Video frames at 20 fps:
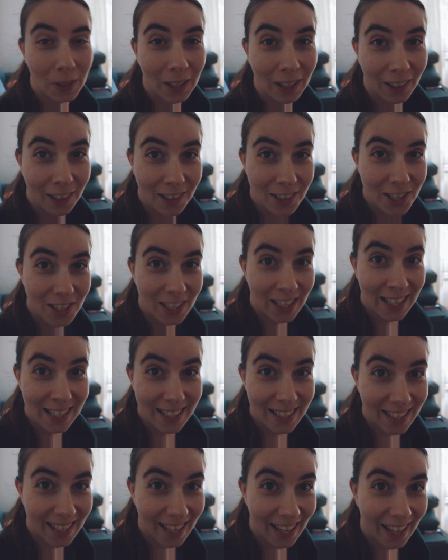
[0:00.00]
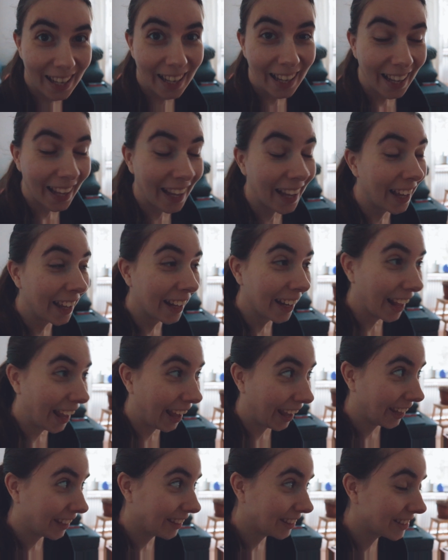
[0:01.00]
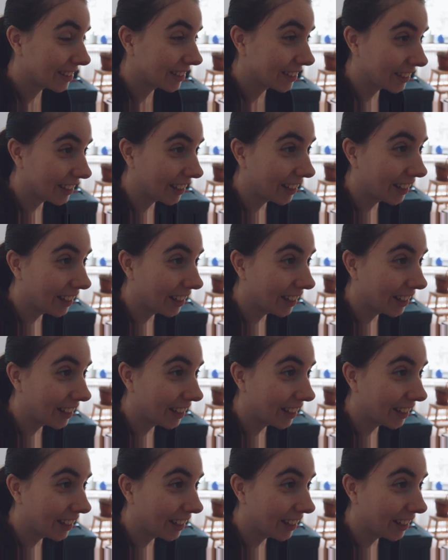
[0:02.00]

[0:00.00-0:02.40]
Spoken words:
We launched yesterday at 8.